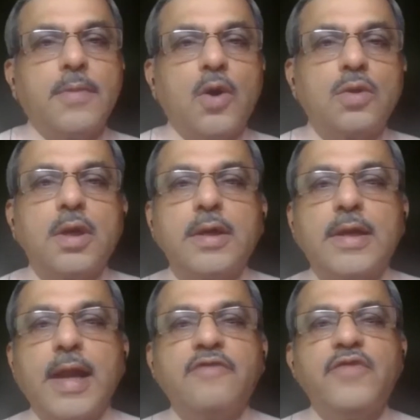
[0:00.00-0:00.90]
about
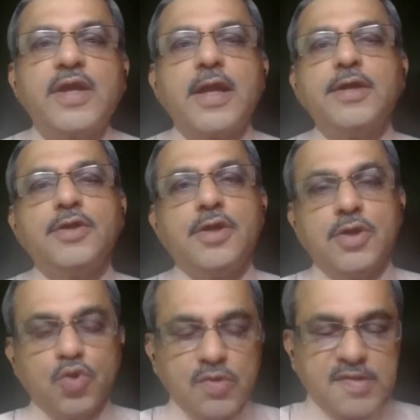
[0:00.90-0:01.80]
driving and
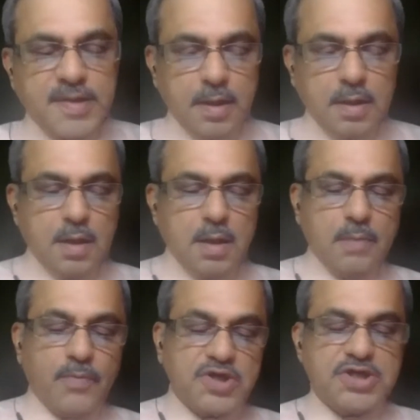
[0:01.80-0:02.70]
using
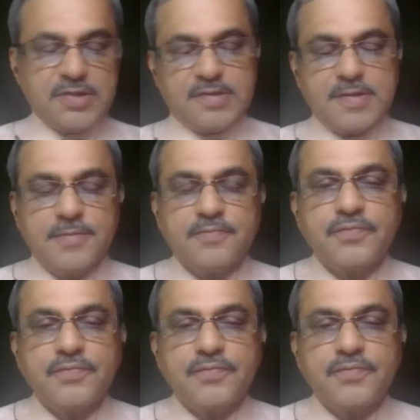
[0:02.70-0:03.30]
machines?